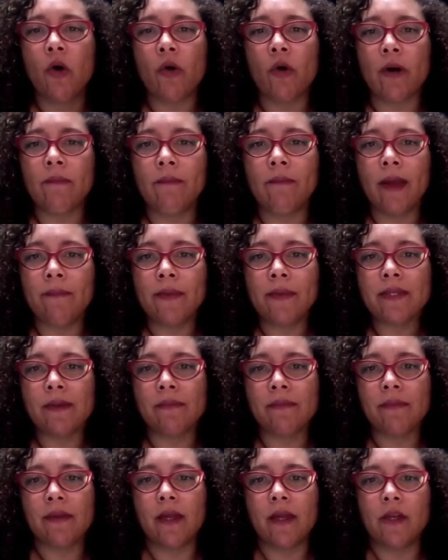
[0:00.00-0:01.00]
or it might be
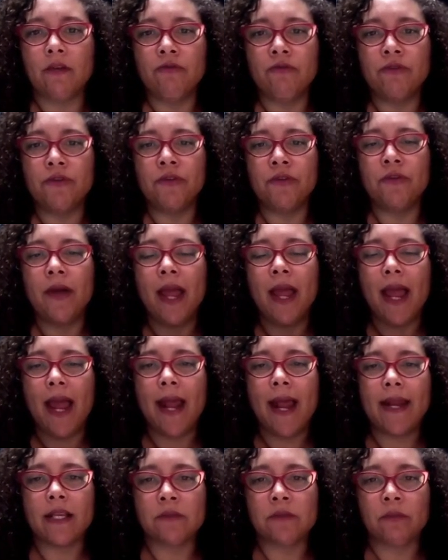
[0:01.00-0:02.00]
something that you do
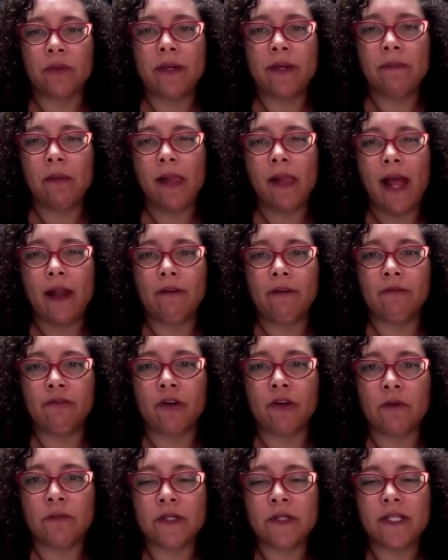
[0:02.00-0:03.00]
and it's pre-planned
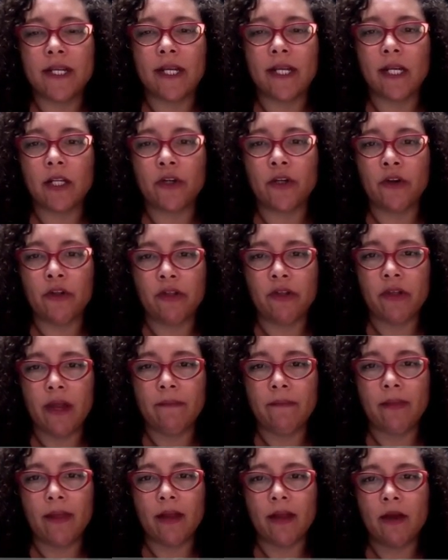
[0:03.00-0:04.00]
for a particular
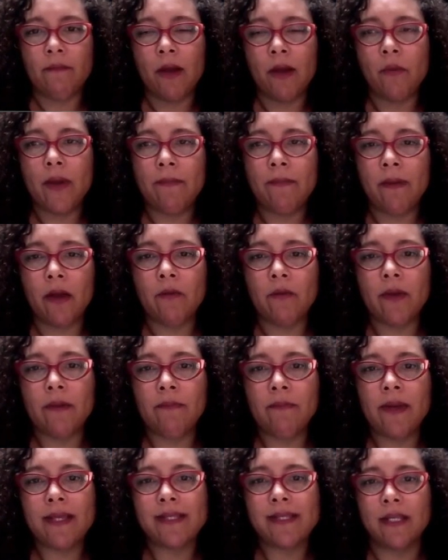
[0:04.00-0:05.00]
theme. Like on my
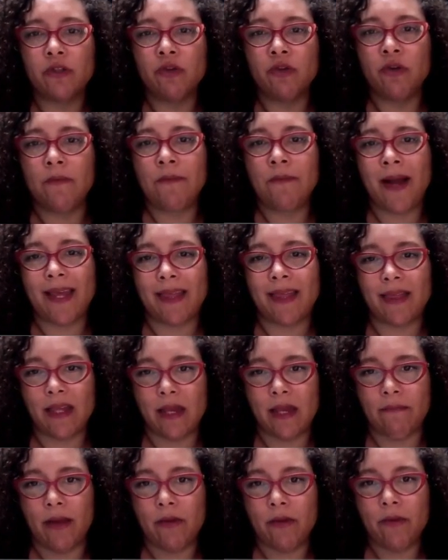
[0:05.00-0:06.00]
week-by-week beads, I do it by
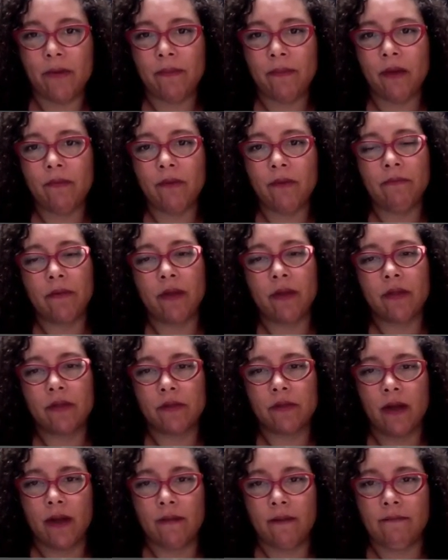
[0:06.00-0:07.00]
theme. My week-by-week
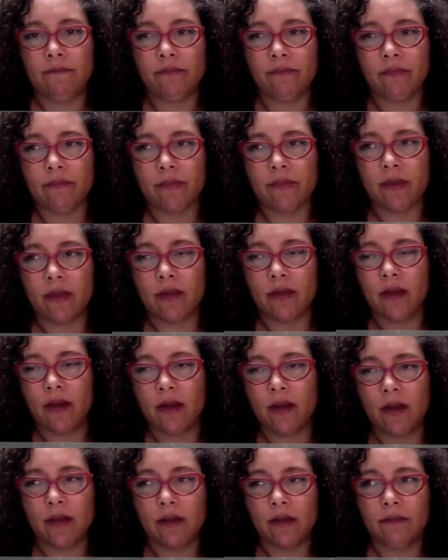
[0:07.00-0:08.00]

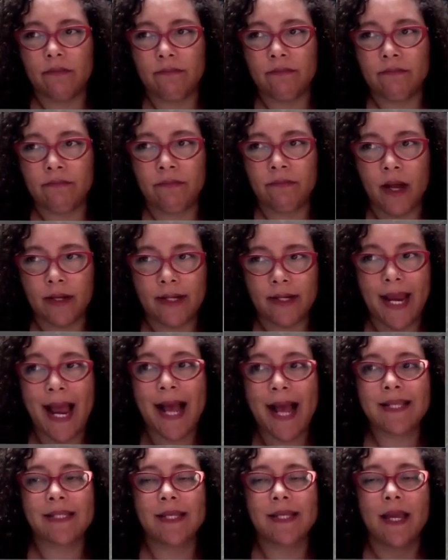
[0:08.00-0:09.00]

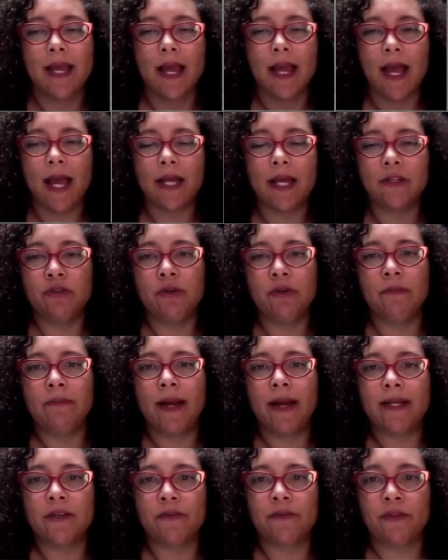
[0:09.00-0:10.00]
podcast, I do it
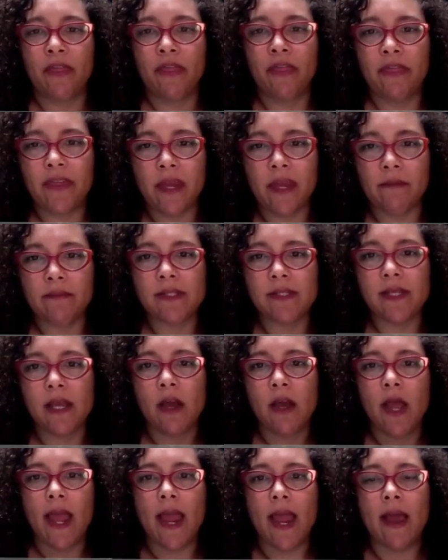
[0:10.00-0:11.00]
by different themes
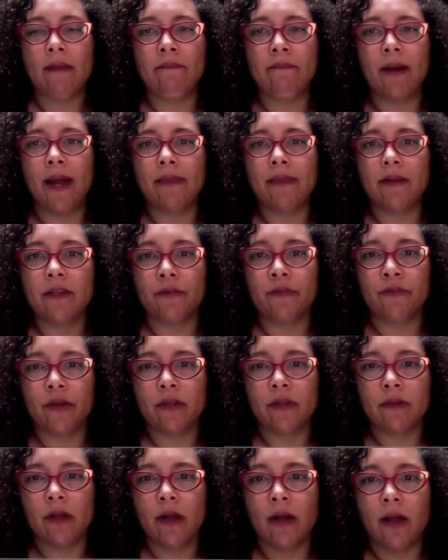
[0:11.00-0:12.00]
and by the
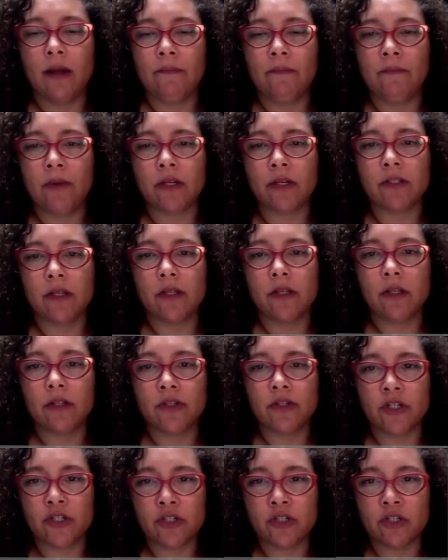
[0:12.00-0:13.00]
different parts of the
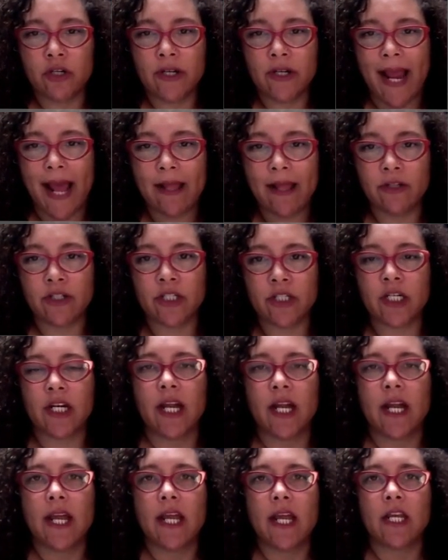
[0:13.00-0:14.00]
liturgical calendar.
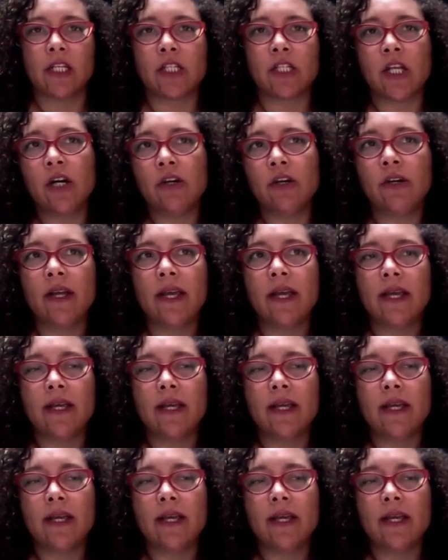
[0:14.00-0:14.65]
So